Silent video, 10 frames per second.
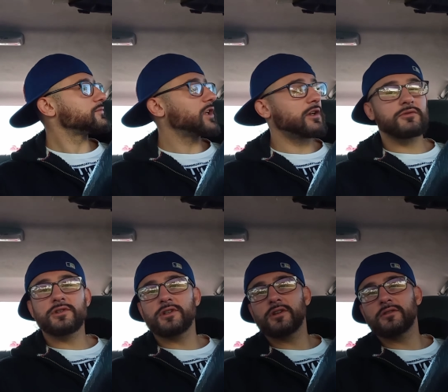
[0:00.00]
That was
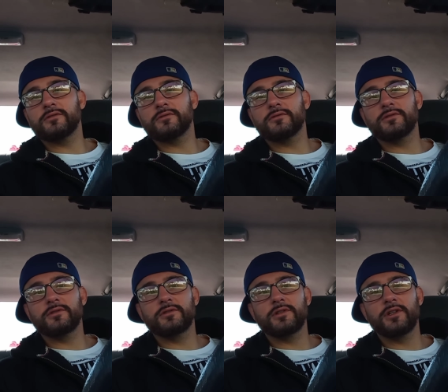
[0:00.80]
a uh,
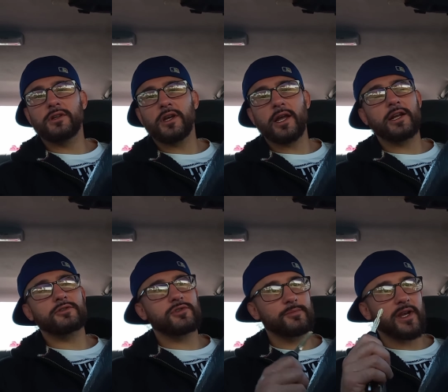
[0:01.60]
he. I got
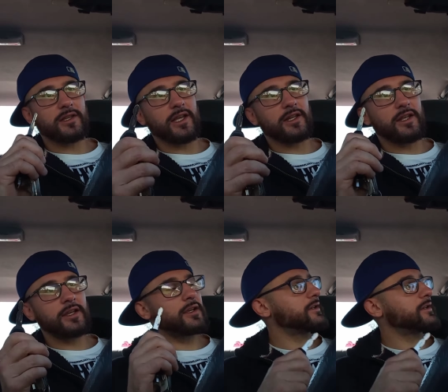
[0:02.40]
his respect that day.